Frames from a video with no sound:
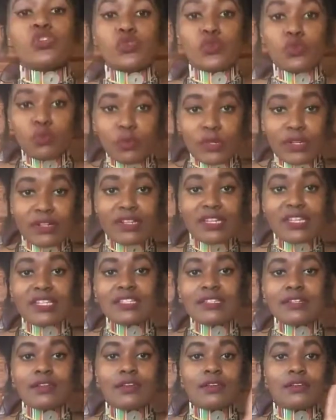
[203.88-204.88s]
You will
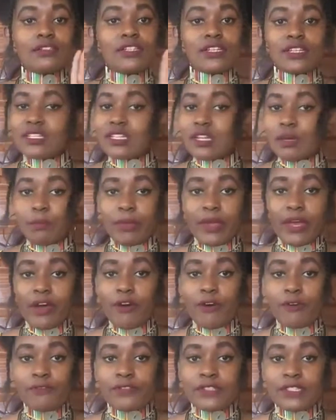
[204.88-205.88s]
need just a
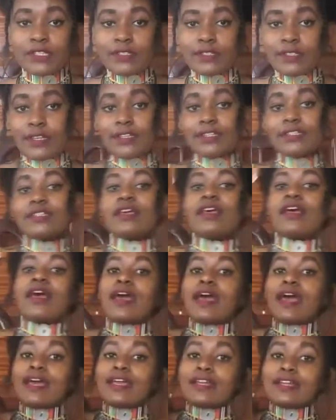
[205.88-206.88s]
pair of scissors
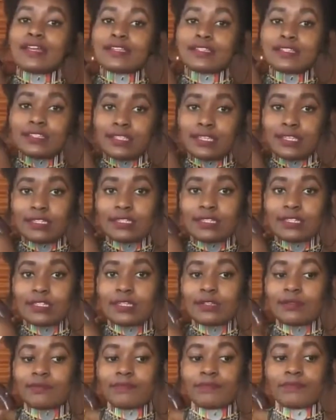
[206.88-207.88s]
and a
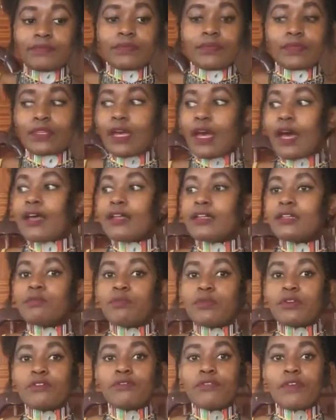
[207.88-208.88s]
seat.
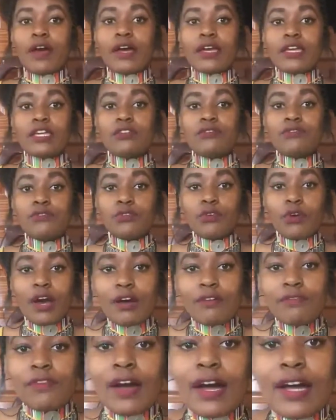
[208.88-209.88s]
I'd prefer if you
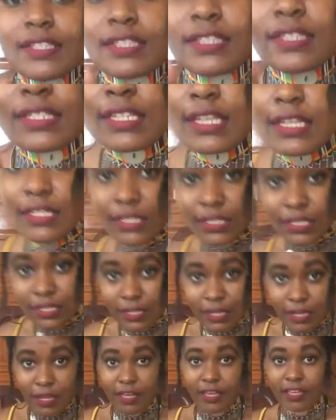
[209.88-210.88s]
have a
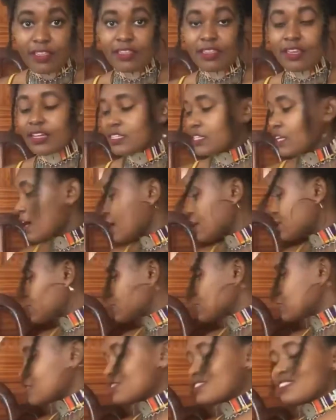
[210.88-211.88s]
seat that
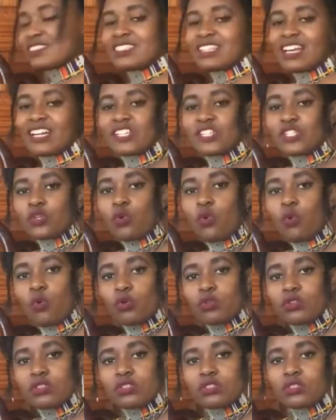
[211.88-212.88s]
has such
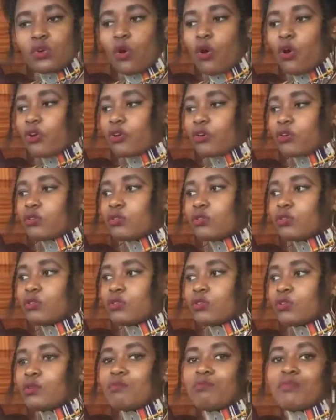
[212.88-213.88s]
holes, or
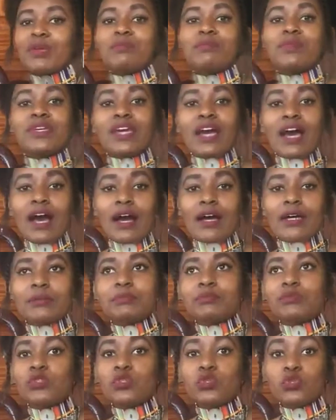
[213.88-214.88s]
maybe
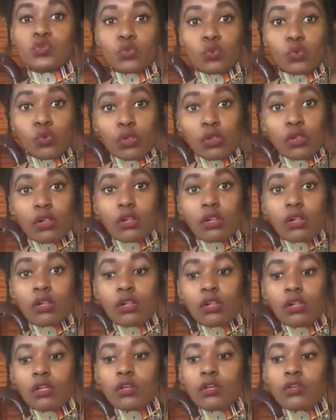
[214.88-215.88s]
a stool.
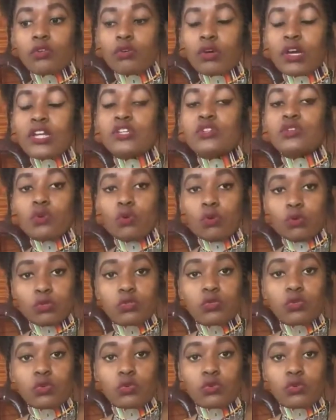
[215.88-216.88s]
You can
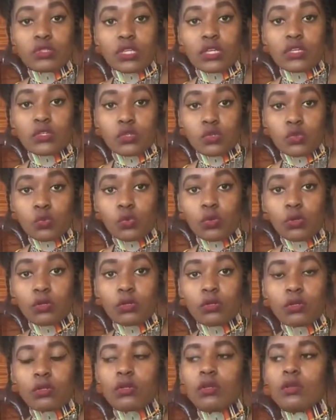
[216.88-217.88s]
also use a
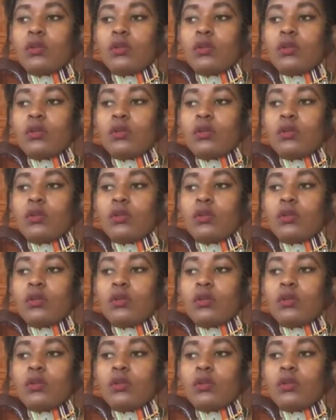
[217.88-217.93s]
stool,